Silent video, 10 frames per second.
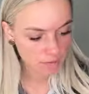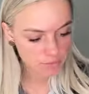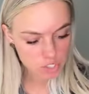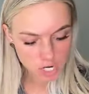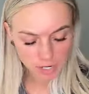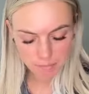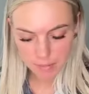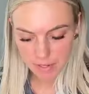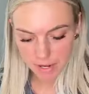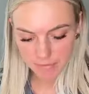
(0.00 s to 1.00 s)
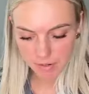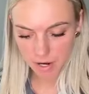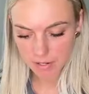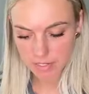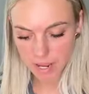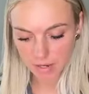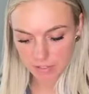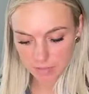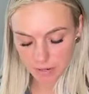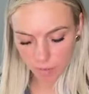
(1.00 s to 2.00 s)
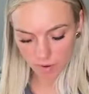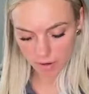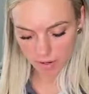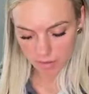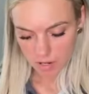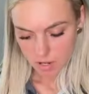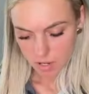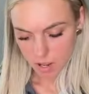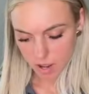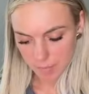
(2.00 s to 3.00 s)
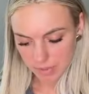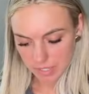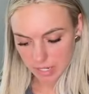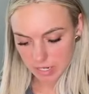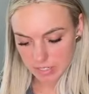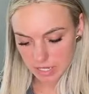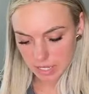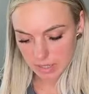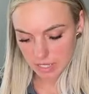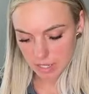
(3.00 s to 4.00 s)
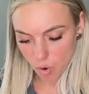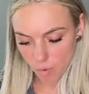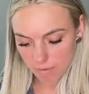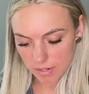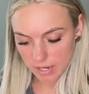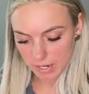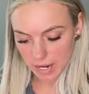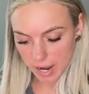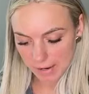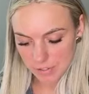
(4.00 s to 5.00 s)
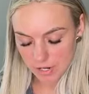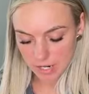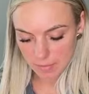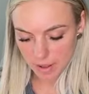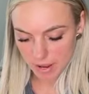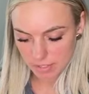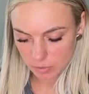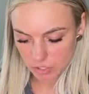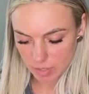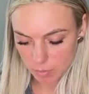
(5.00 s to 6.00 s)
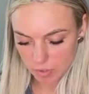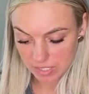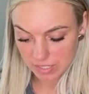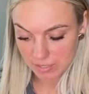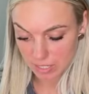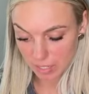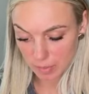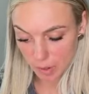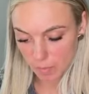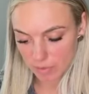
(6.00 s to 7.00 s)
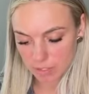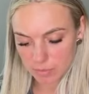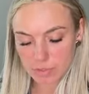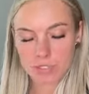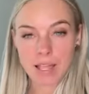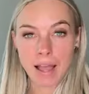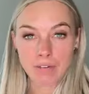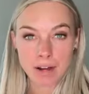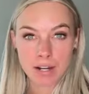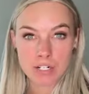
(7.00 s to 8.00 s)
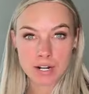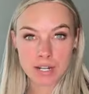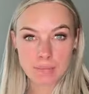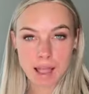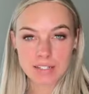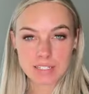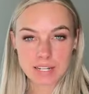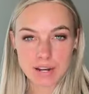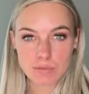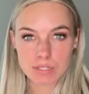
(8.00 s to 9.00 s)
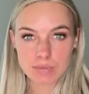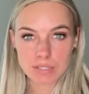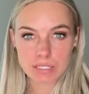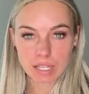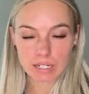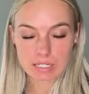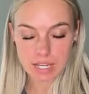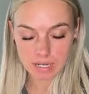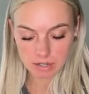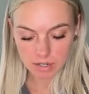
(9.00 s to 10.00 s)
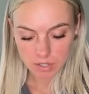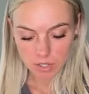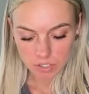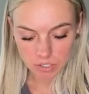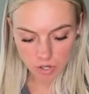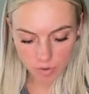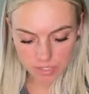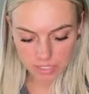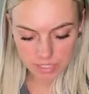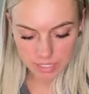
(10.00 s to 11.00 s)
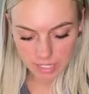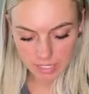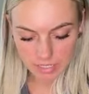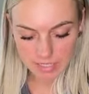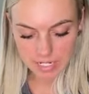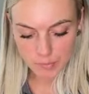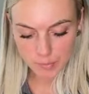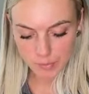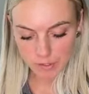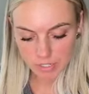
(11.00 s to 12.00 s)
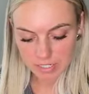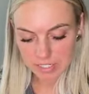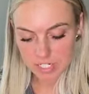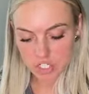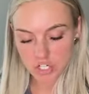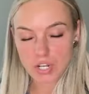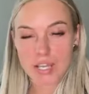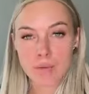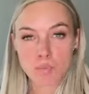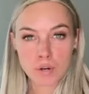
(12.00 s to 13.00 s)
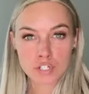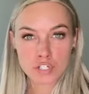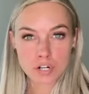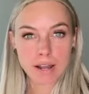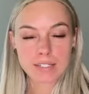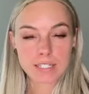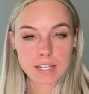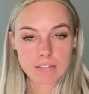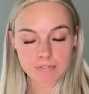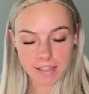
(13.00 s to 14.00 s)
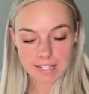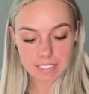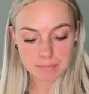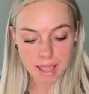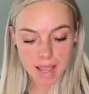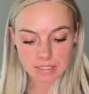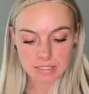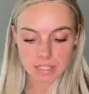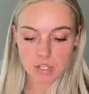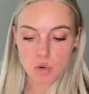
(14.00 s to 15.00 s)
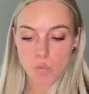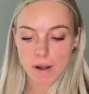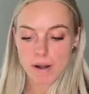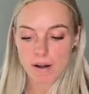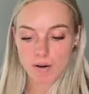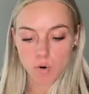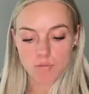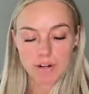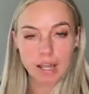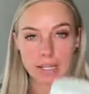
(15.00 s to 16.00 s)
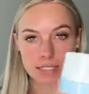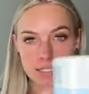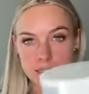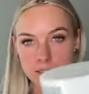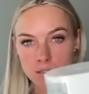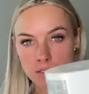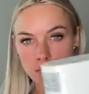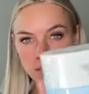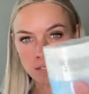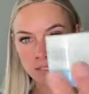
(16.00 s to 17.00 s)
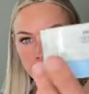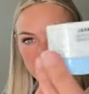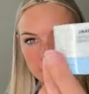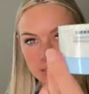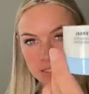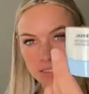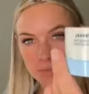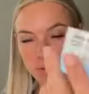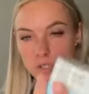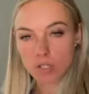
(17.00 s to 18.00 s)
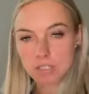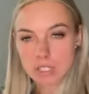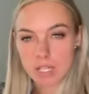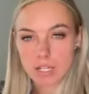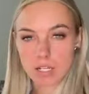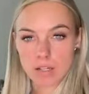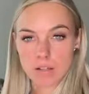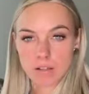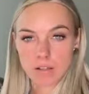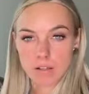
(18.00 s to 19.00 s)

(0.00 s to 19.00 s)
have to check. Maybe I forgot to add it to my order. But then I did the overnight hydrating mask, which I'm really excited about because we used to have a hydrating mask and I really, really liked it. So this is like a deep conditioning moisturizing face mask that you wear overnight. This is what it looks like.